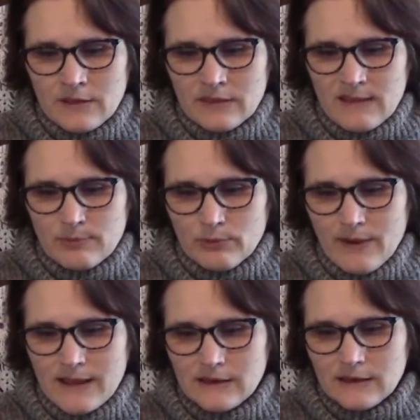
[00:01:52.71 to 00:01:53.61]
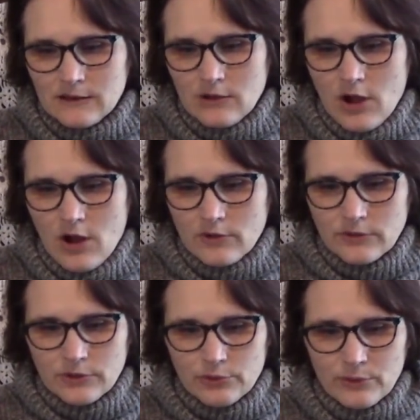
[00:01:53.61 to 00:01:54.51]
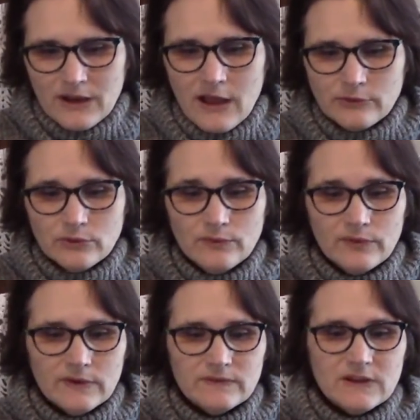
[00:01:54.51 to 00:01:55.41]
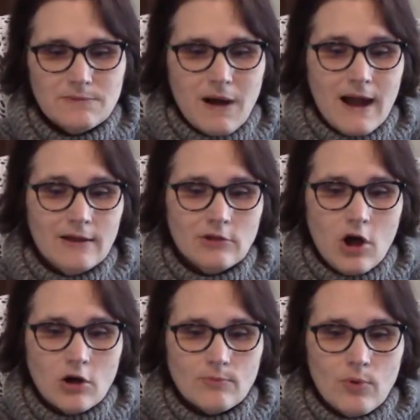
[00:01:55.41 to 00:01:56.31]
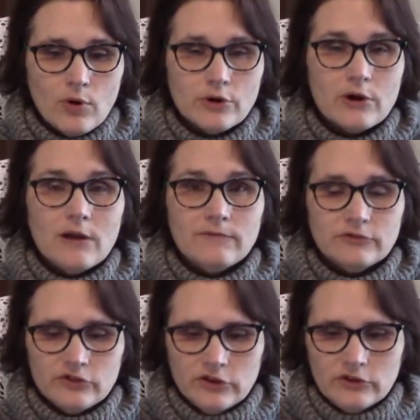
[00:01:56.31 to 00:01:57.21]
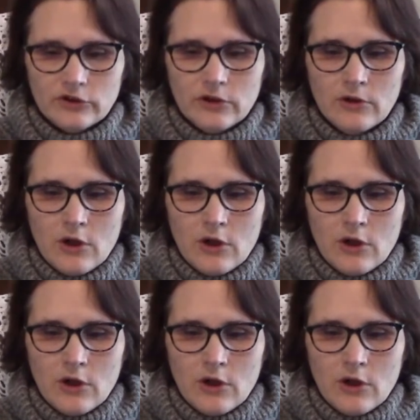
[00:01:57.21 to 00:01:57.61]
They paraded along the 350-mile-long border of Virginia